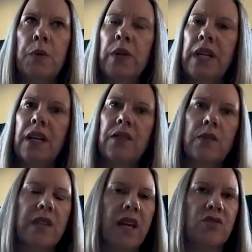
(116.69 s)
putting in
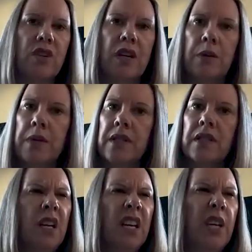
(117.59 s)
those extra
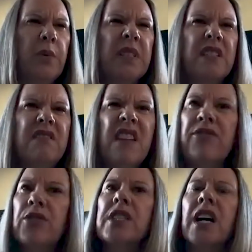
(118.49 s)
hours. He was
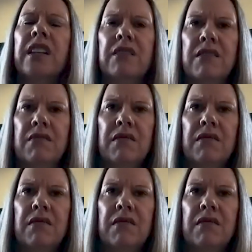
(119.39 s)
never tired.